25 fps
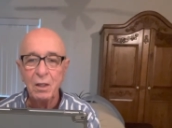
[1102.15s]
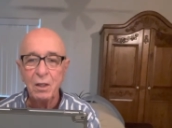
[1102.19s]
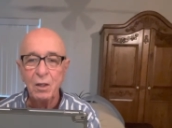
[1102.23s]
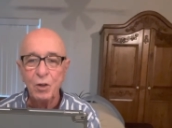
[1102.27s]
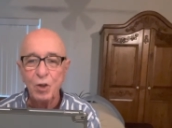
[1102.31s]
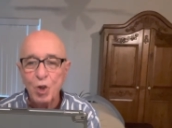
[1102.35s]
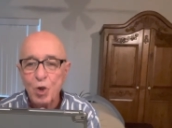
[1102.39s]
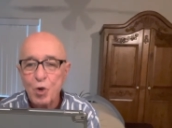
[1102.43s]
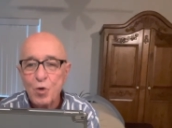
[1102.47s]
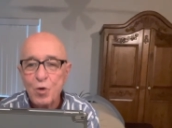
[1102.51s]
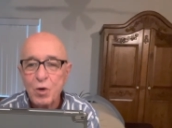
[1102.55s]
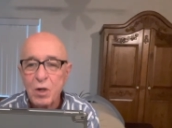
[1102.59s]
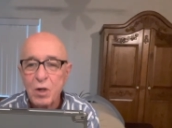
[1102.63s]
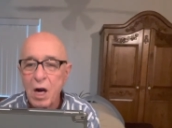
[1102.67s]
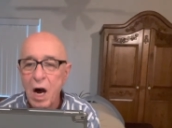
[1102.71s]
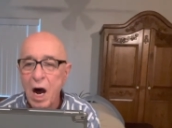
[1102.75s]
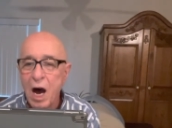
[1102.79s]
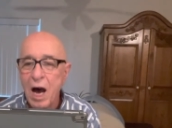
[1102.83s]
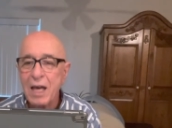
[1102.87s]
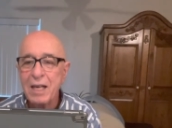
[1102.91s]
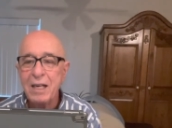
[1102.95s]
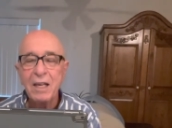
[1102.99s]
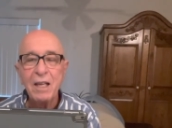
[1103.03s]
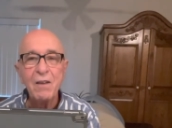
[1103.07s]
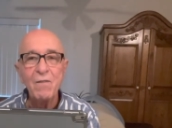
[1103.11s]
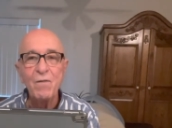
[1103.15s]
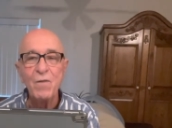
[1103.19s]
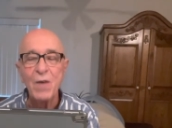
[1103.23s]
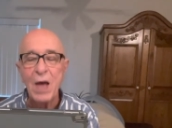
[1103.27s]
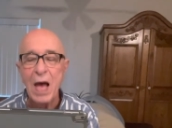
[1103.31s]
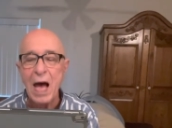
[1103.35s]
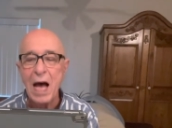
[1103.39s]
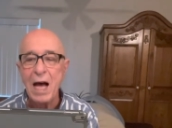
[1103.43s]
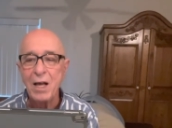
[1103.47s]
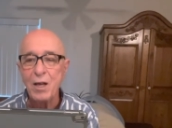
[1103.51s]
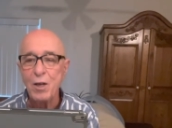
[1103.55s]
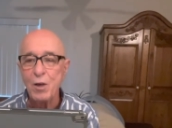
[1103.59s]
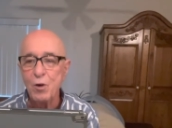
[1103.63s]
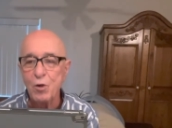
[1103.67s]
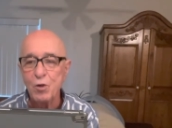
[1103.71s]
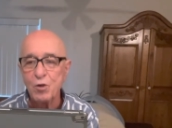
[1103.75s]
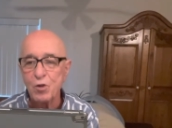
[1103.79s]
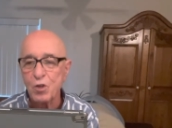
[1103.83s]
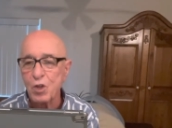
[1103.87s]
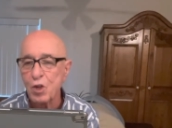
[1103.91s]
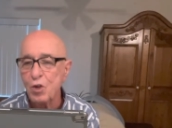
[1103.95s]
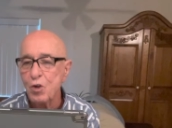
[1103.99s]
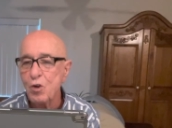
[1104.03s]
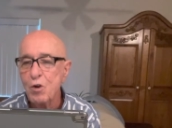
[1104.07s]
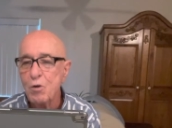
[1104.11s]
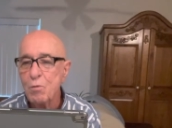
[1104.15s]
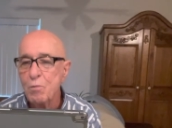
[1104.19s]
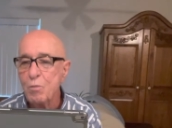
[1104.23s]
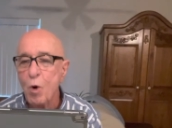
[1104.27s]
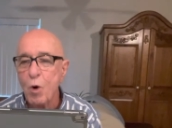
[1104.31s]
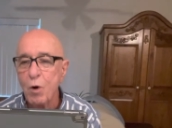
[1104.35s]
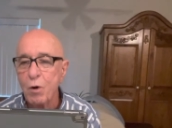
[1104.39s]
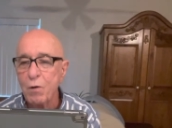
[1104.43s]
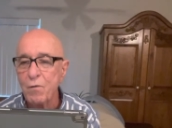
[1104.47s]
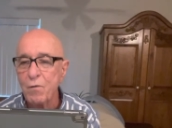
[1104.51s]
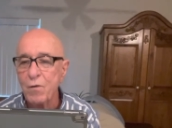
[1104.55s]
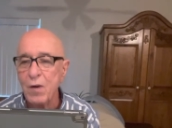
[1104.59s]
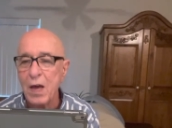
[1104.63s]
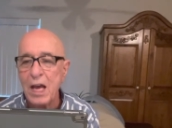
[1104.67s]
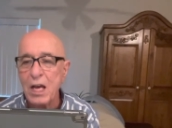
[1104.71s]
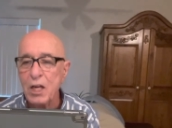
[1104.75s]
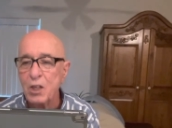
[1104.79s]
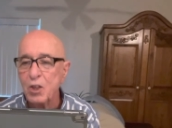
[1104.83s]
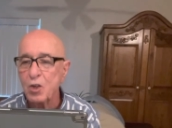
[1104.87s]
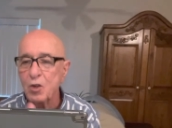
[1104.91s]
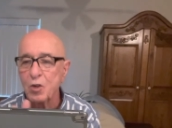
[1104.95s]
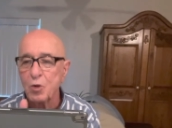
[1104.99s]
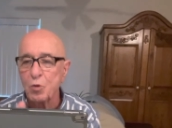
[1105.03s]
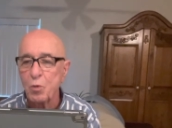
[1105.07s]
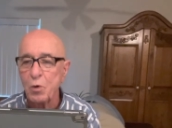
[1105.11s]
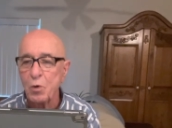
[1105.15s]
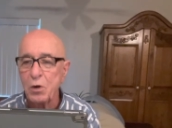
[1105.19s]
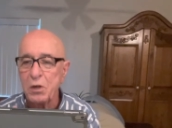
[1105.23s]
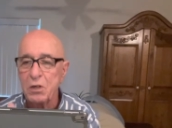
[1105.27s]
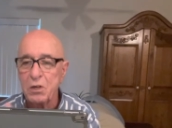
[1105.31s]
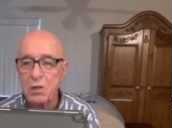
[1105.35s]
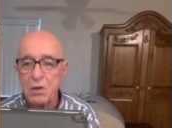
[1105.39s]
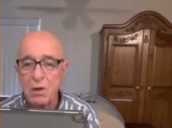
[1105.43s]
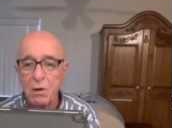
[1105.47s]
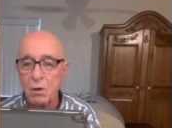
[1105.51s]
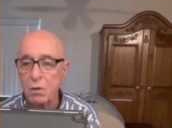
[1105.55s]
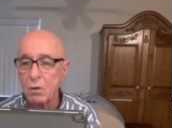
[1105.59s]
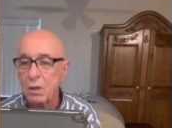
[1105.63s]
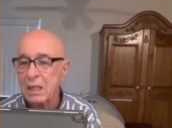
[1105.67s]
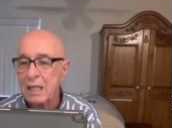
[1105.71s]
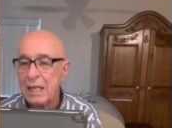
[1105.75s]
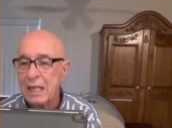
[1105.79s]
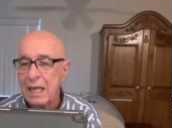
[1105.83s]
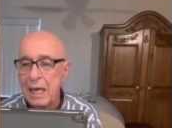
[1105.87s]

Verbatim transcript: new godly values, and new motivations. We do.